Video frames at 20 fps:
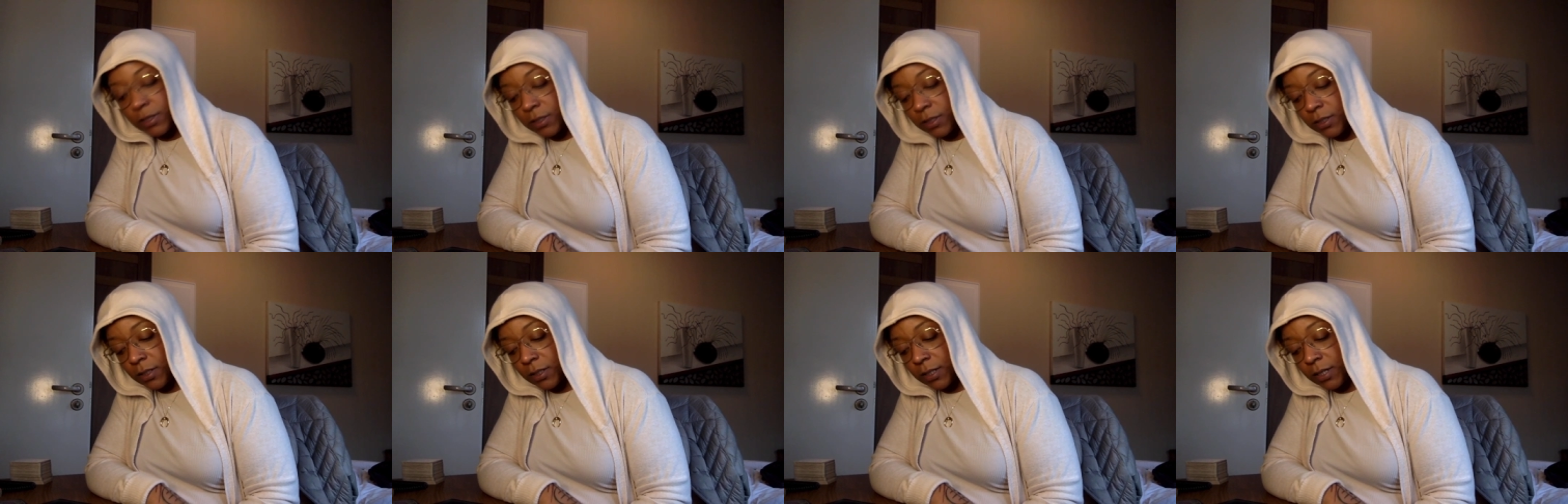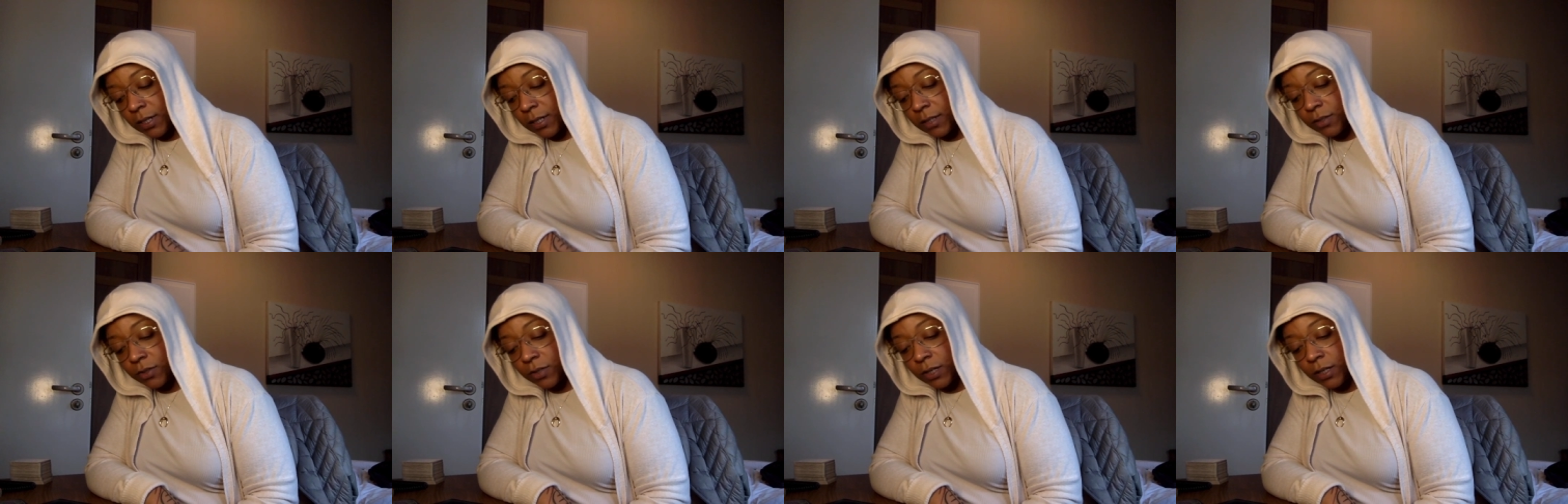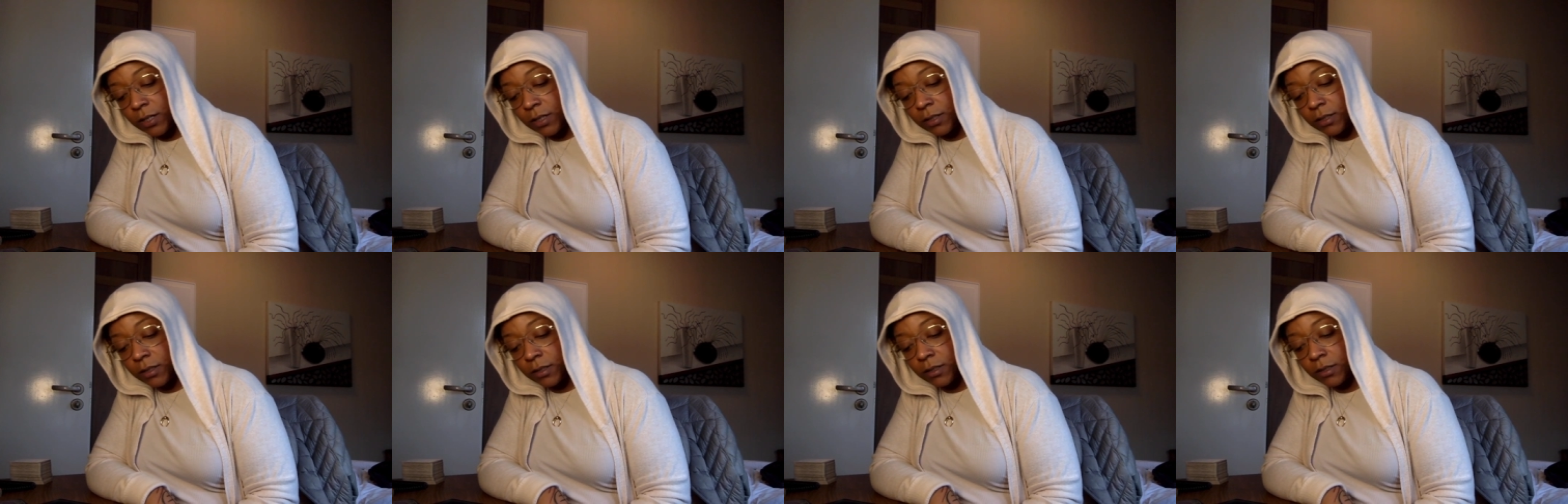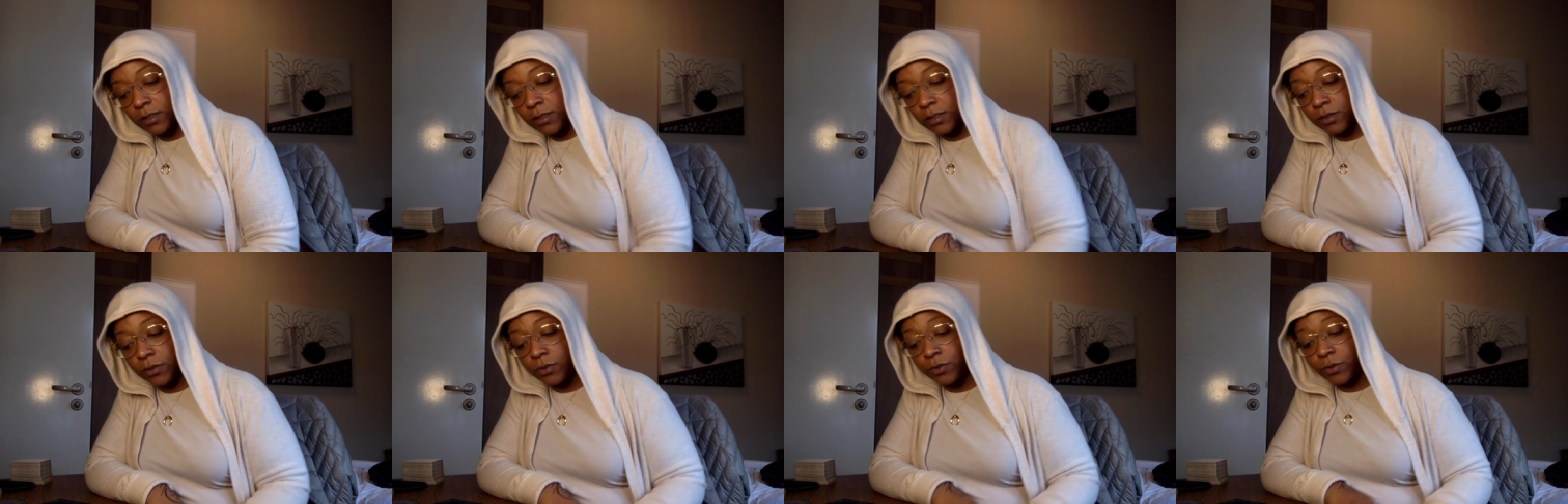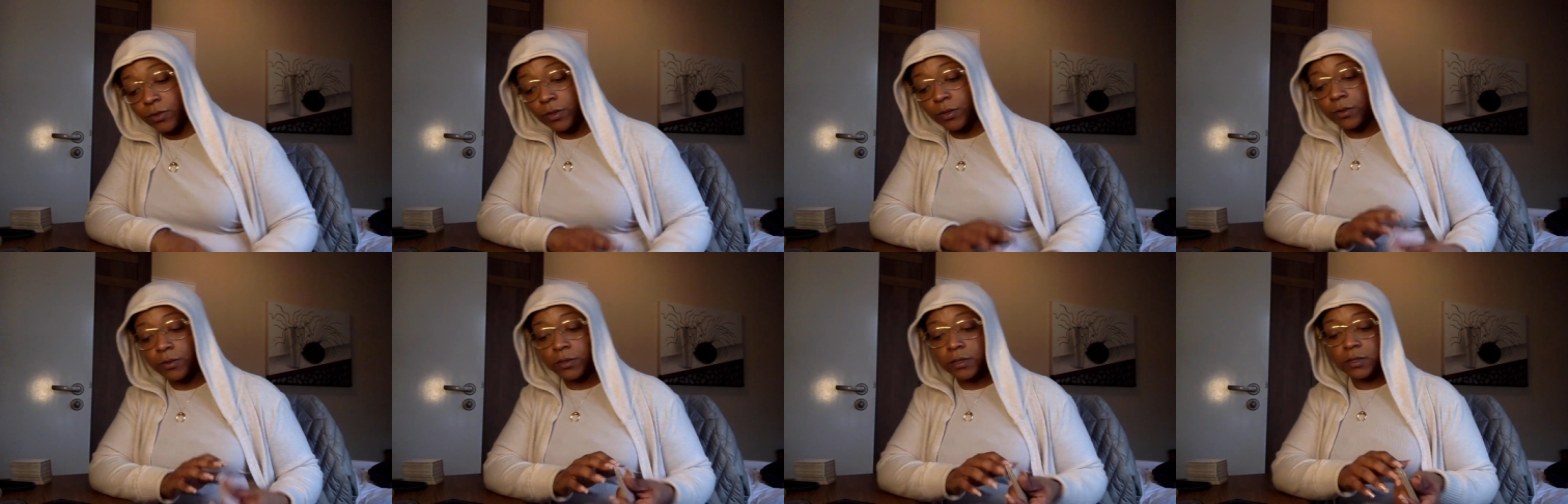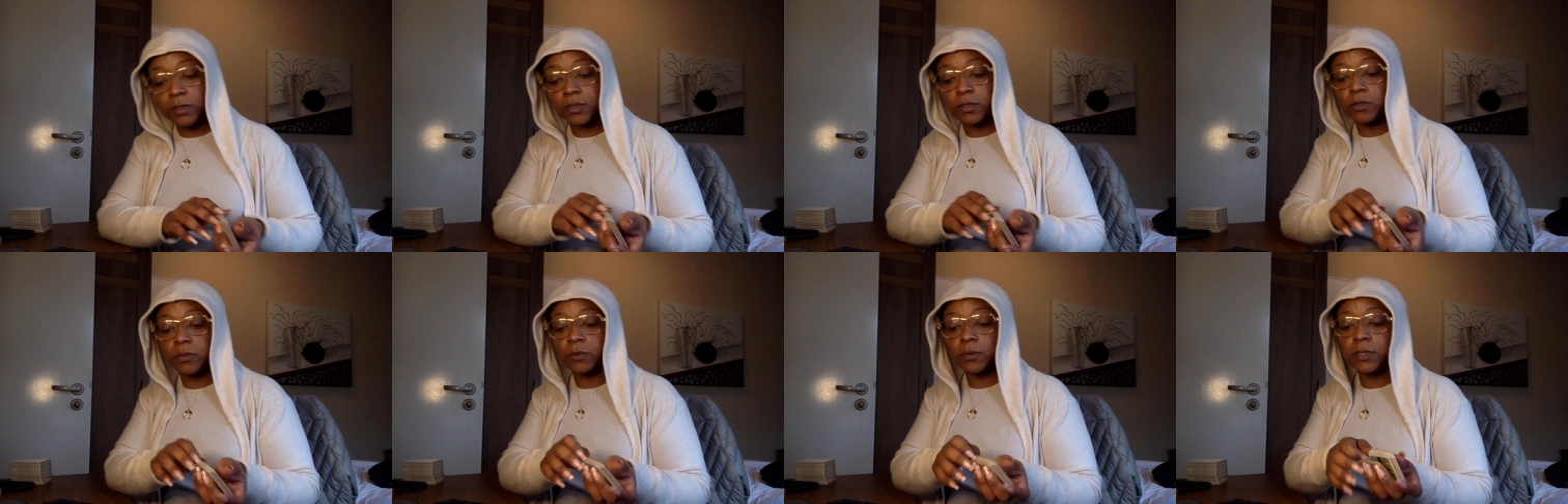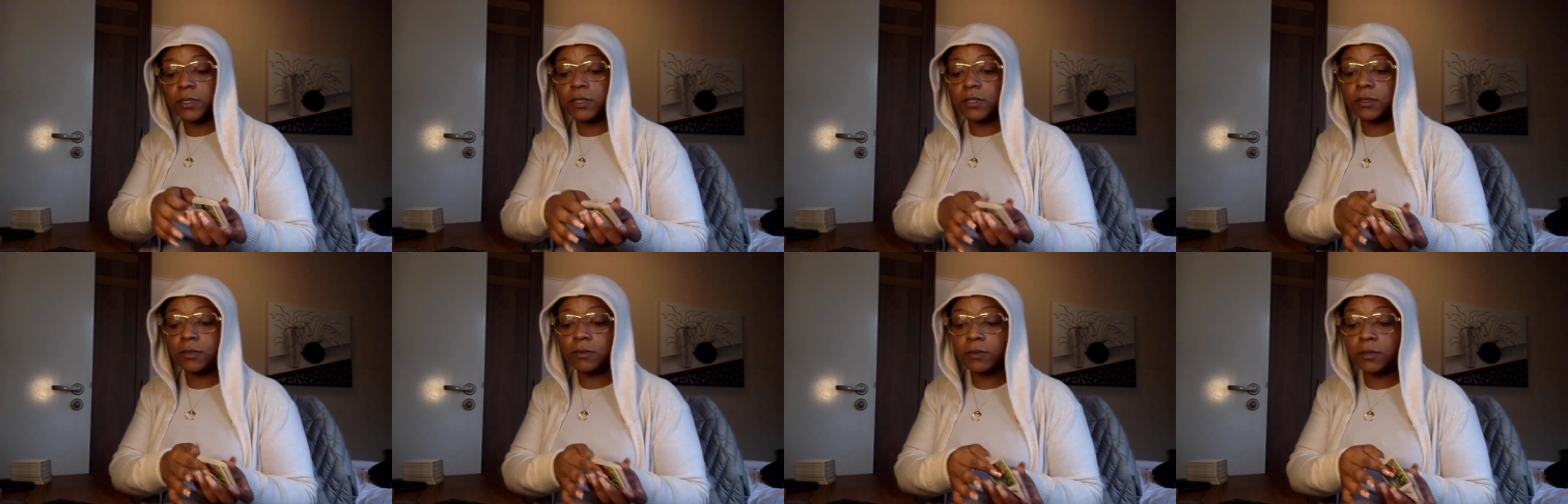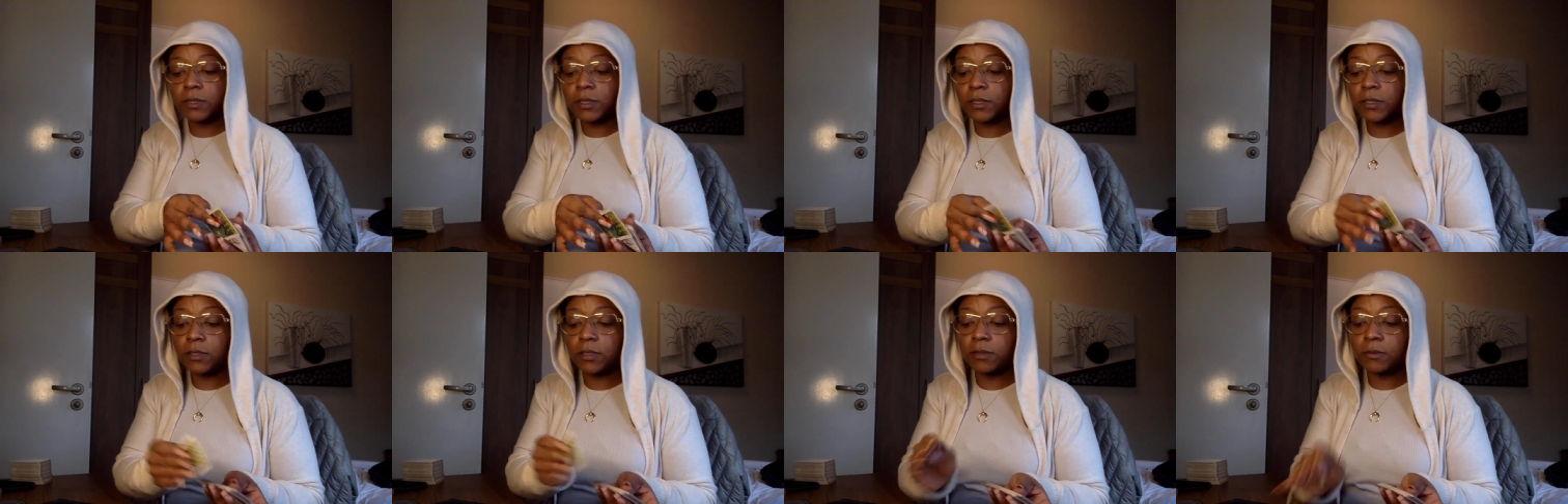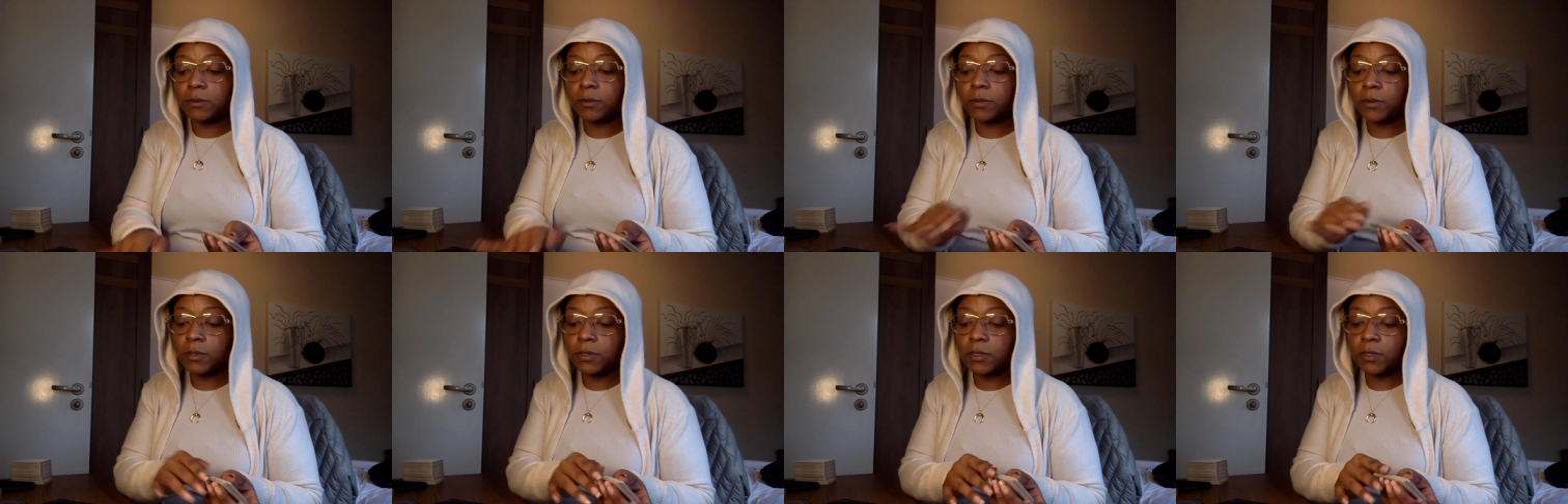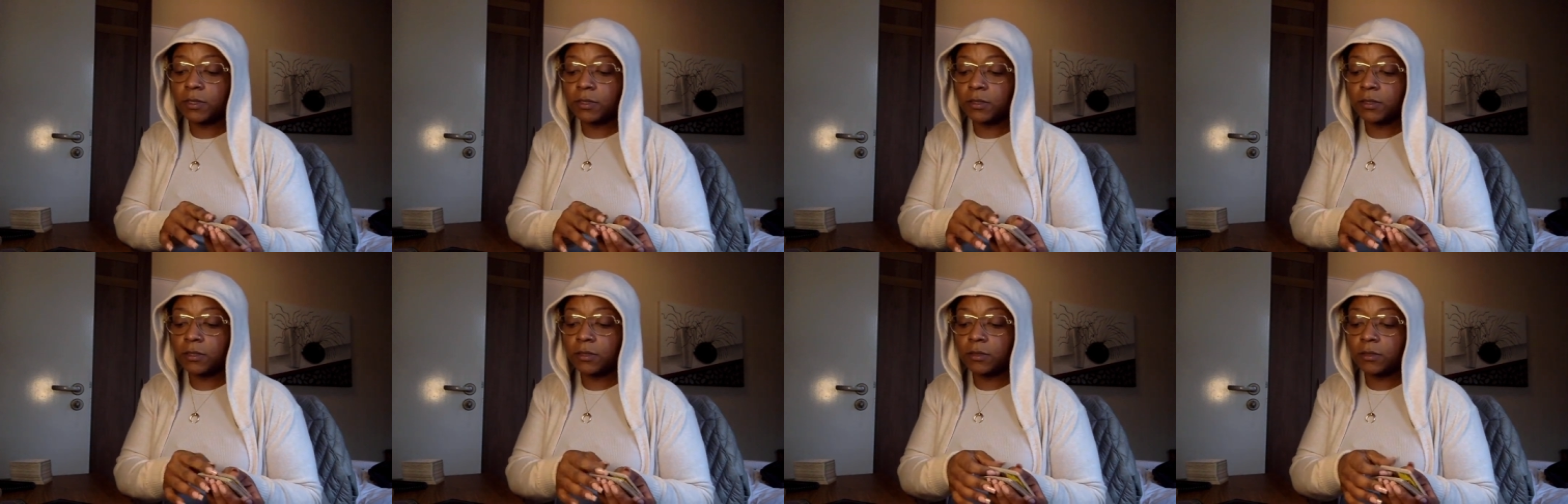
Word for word: decide to try to just control the situation. I'm saying between these